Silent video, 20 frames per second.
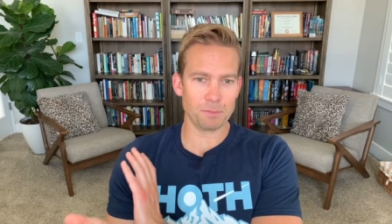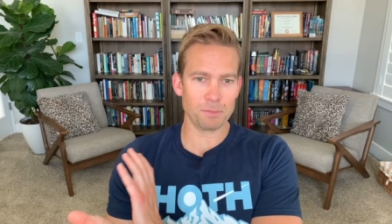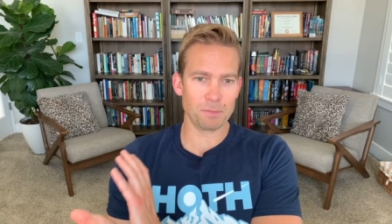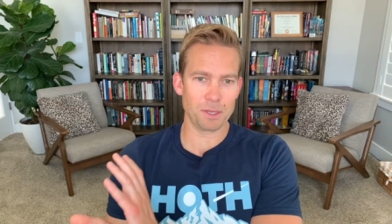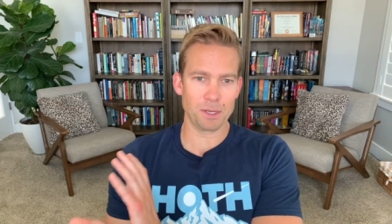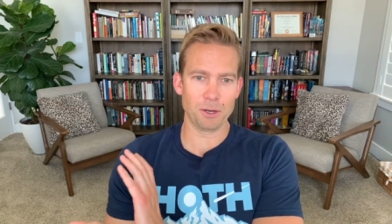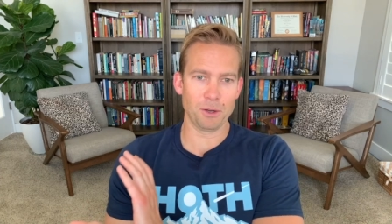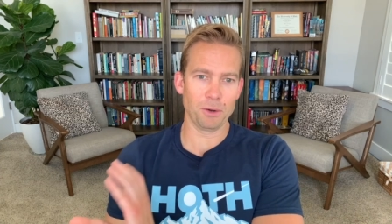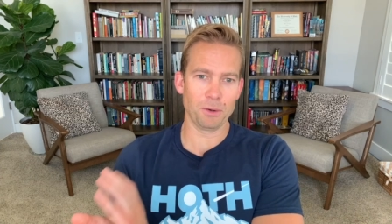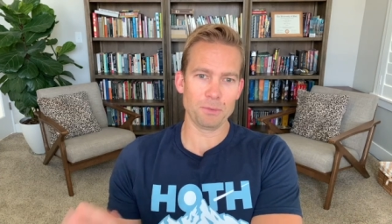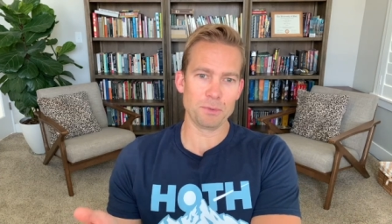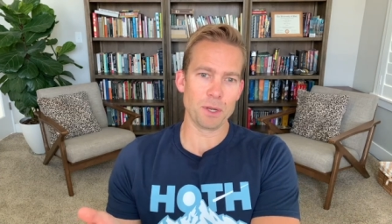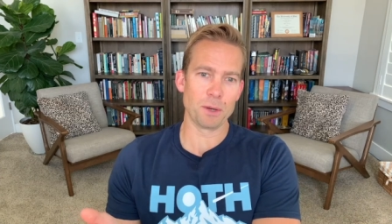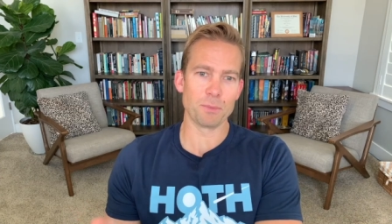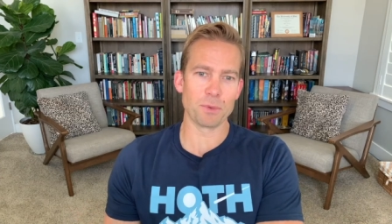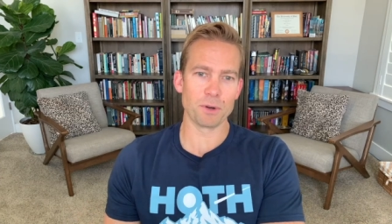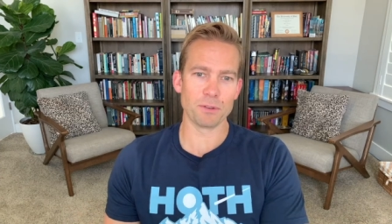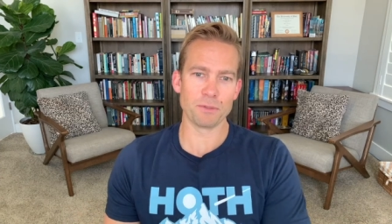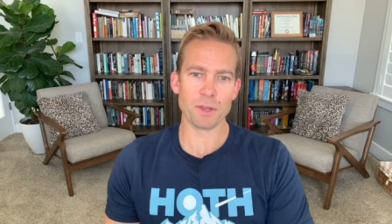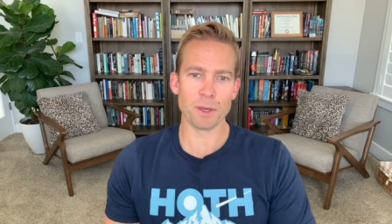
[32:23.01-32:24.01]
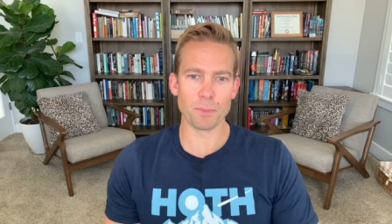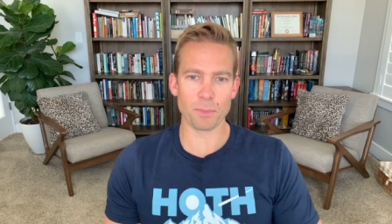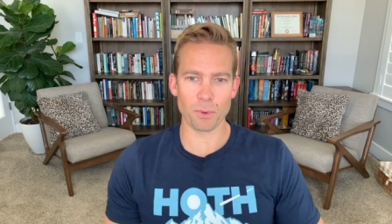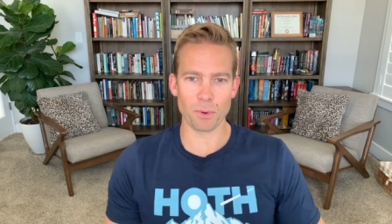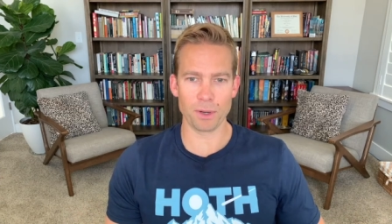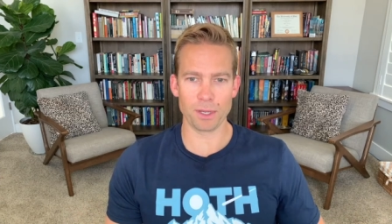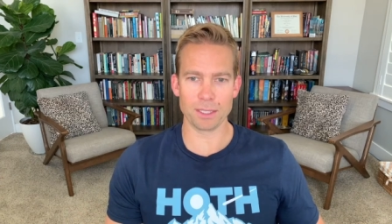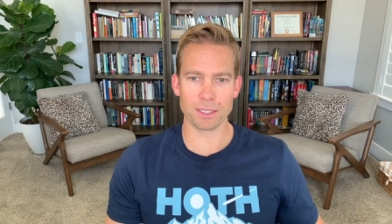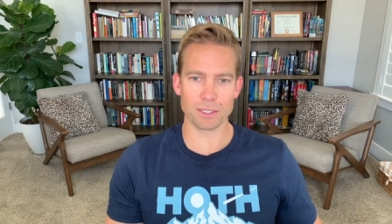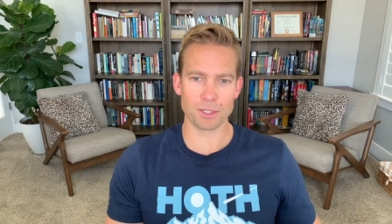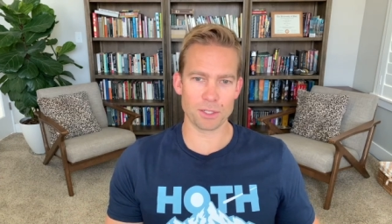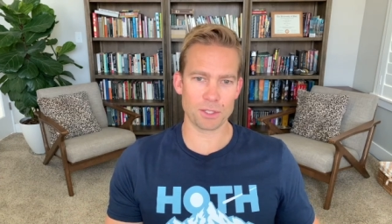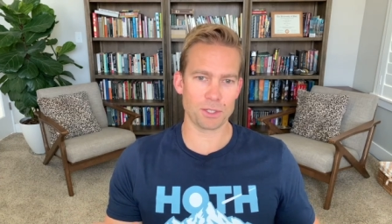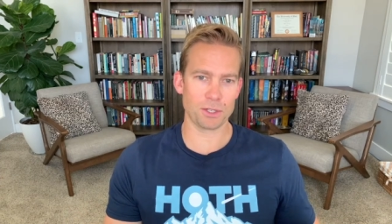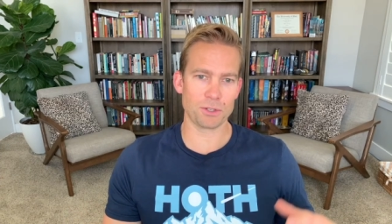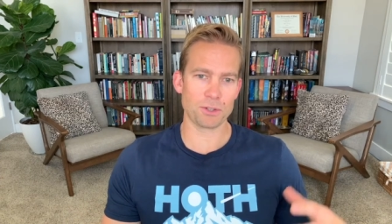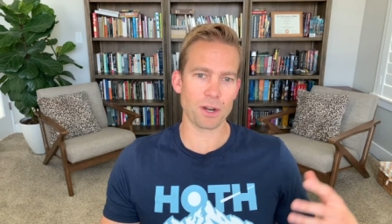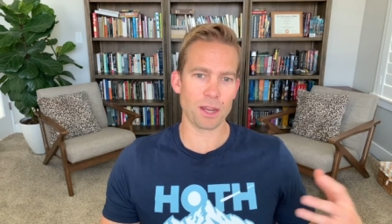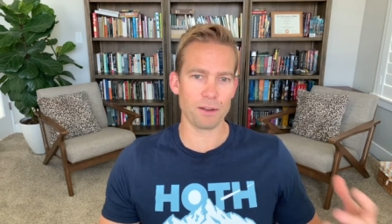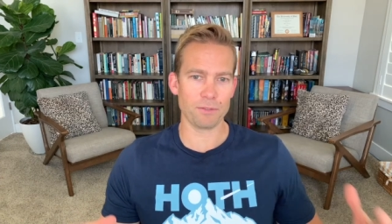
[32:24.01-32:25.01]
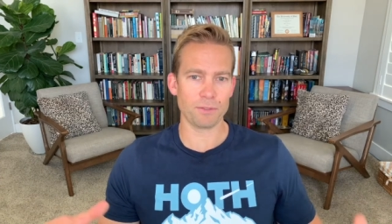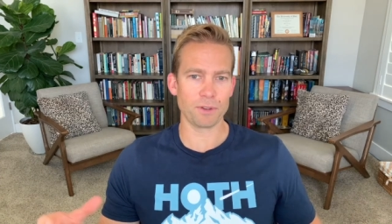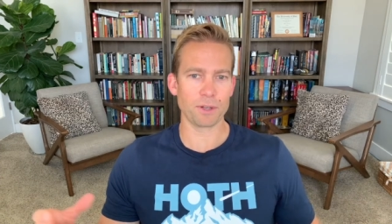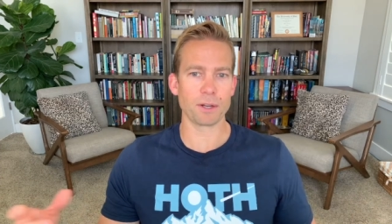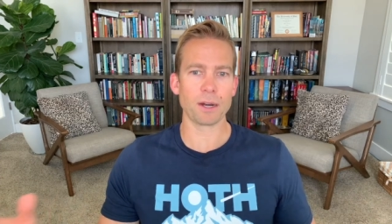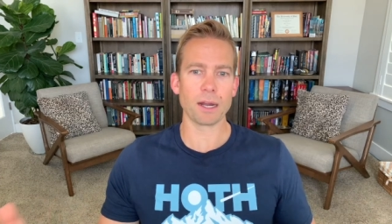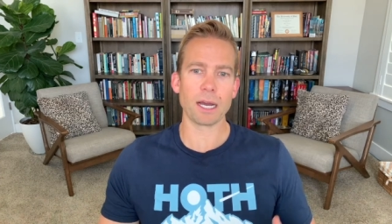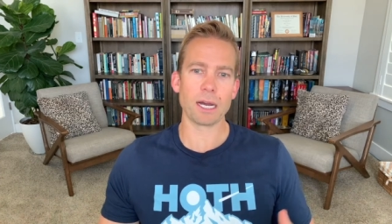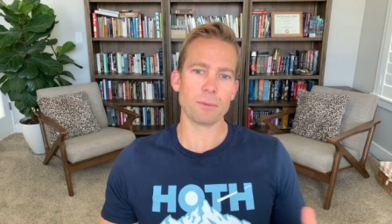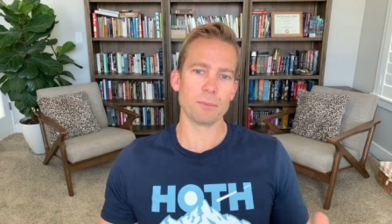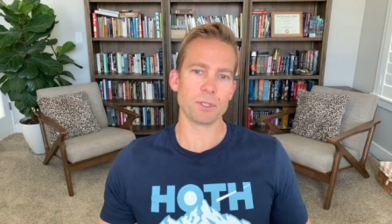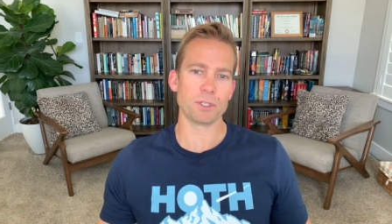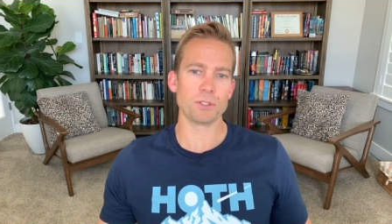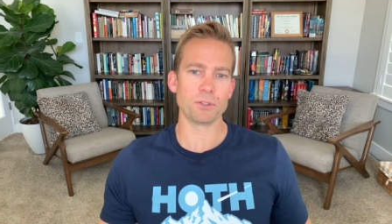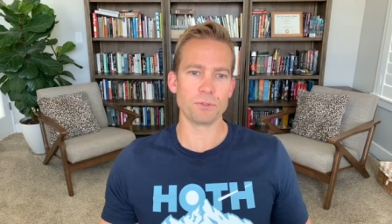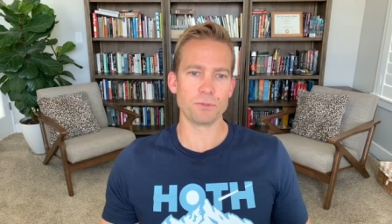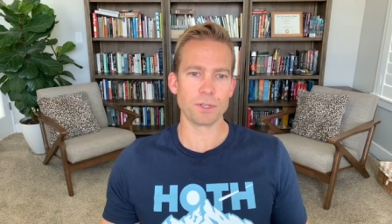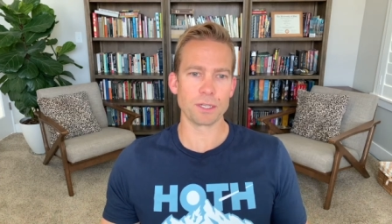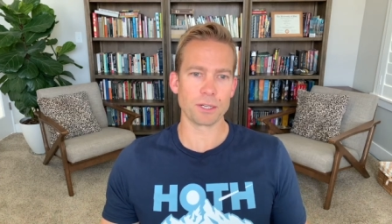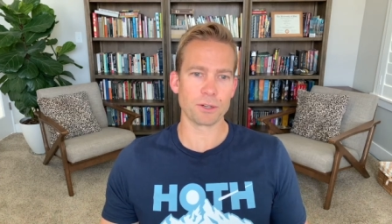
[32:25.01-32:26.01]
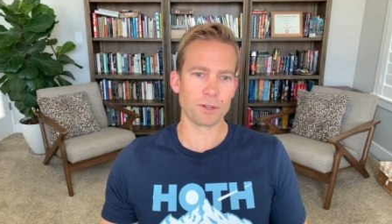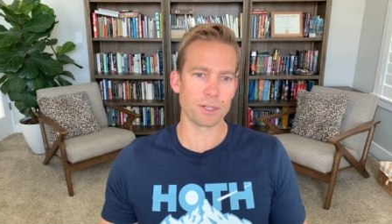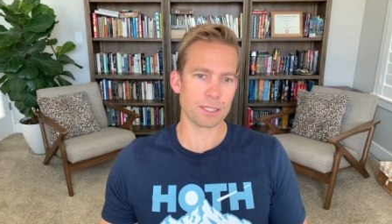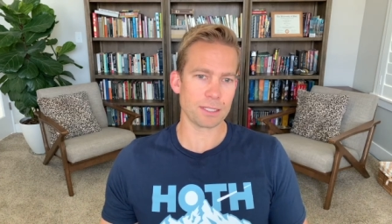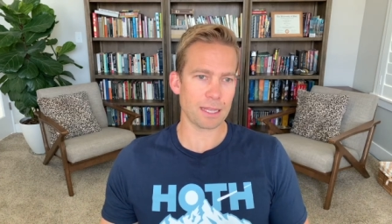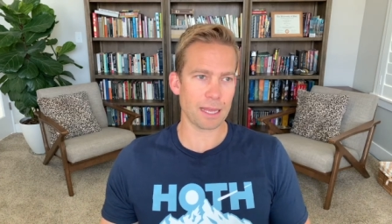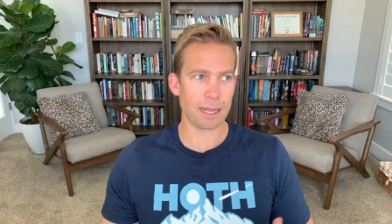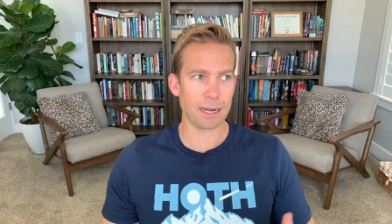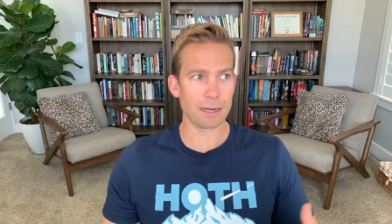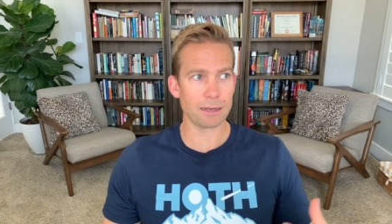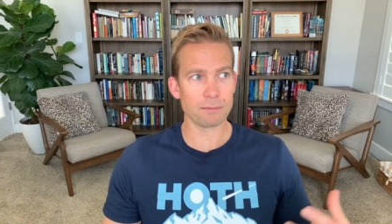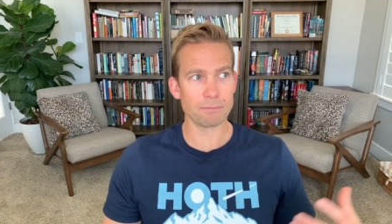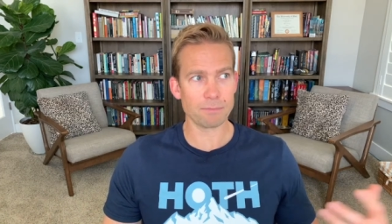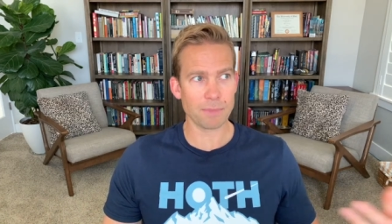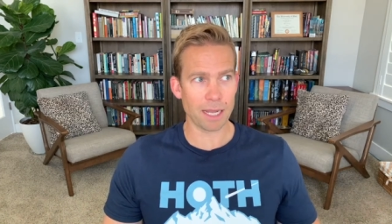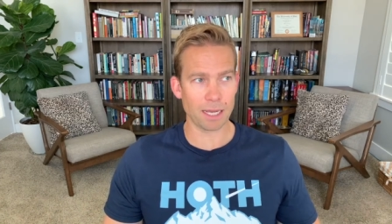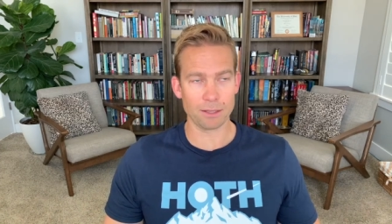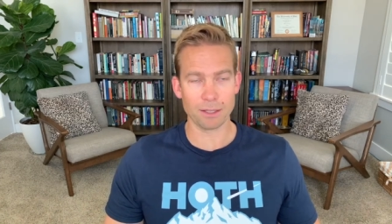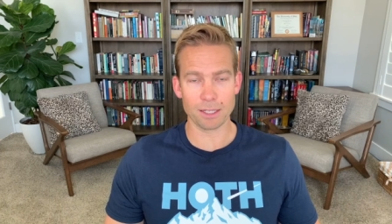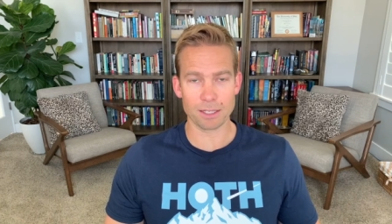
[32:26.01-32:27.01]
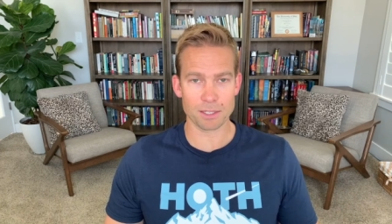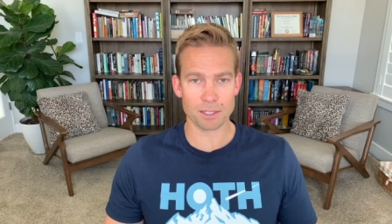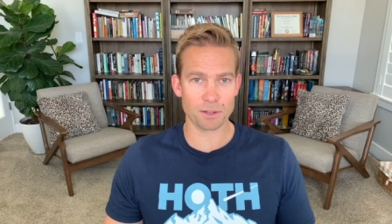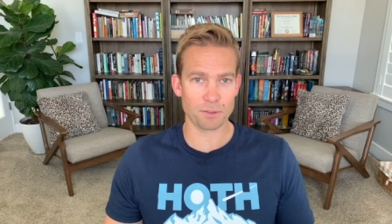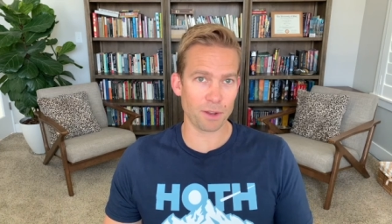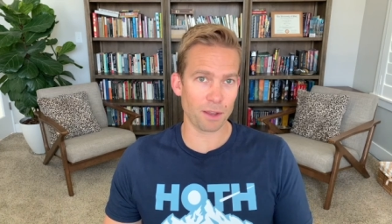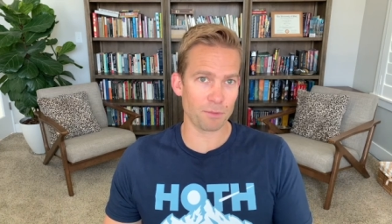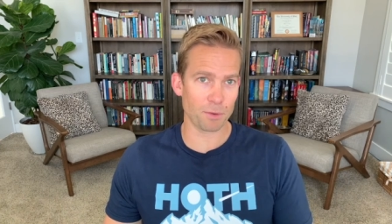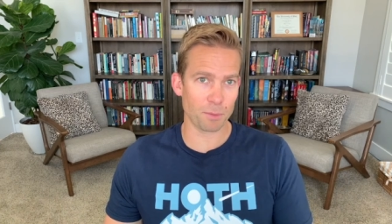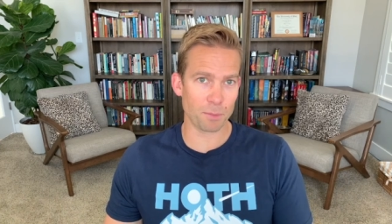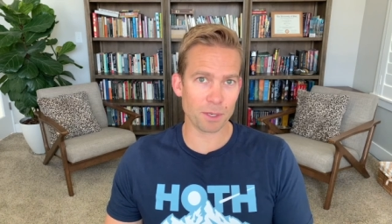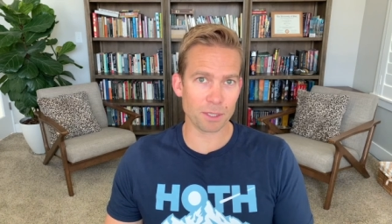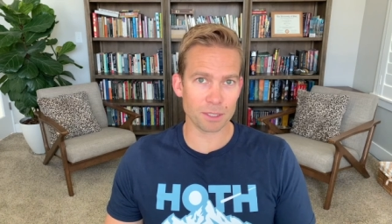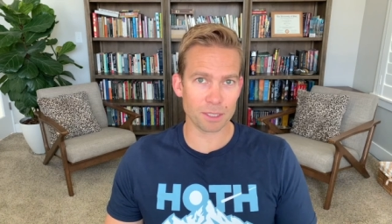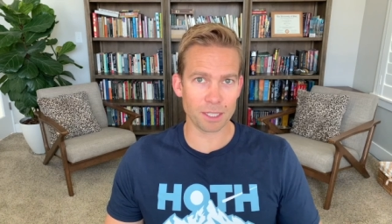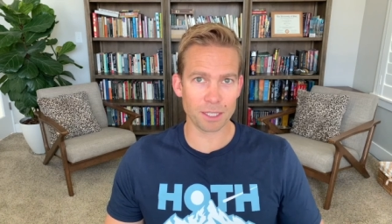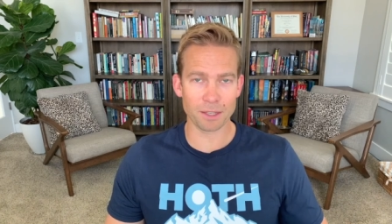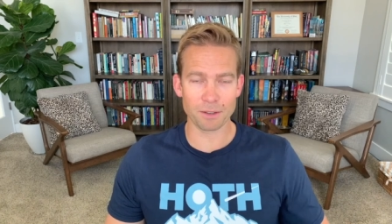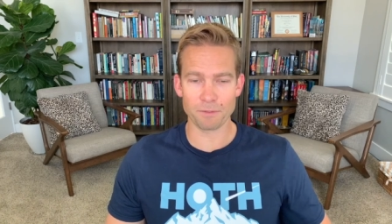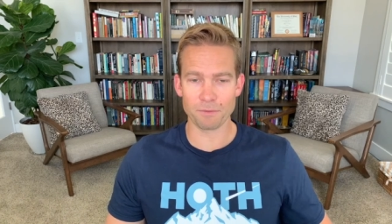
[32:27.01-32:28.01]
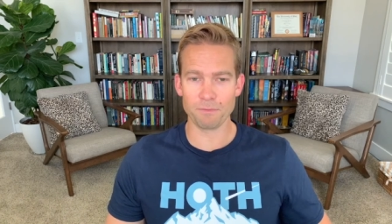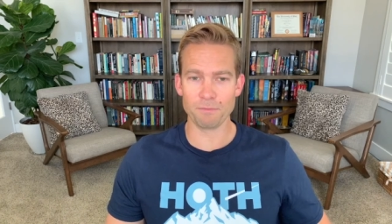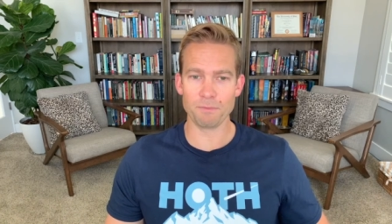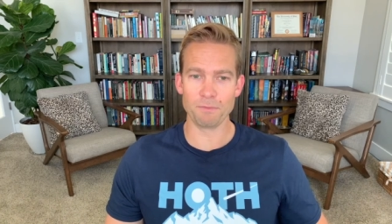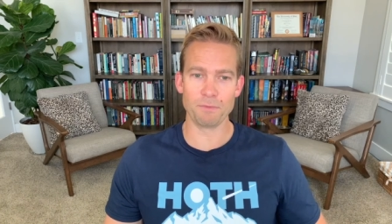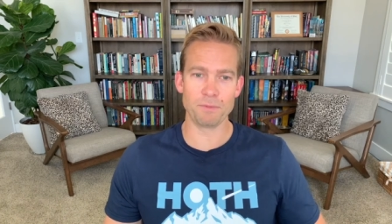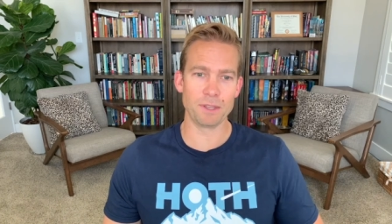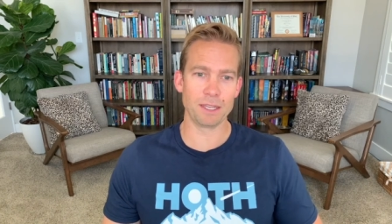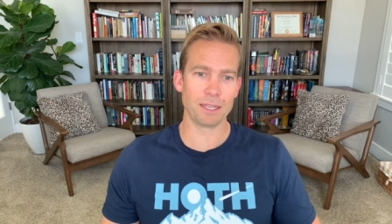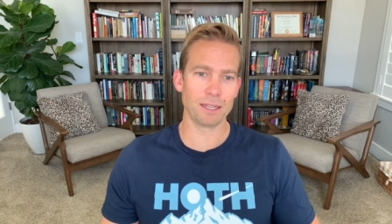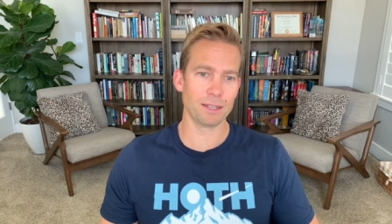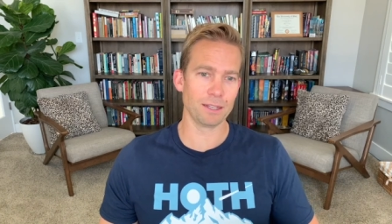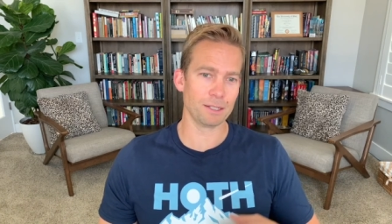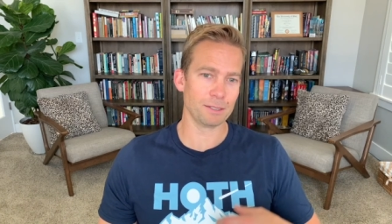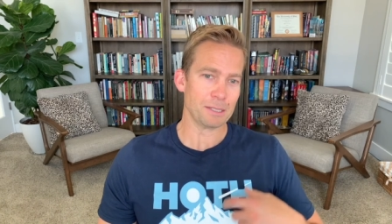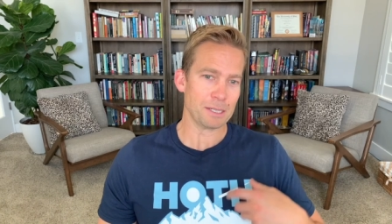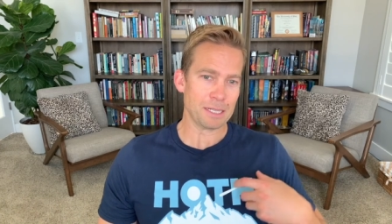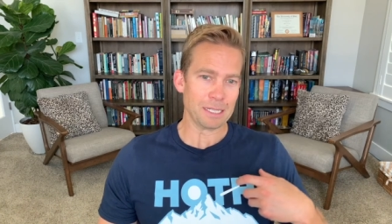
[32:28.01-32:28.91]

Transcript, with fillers: you know, number of hit points, just to try and figure out how much you've increased that ally's survivability via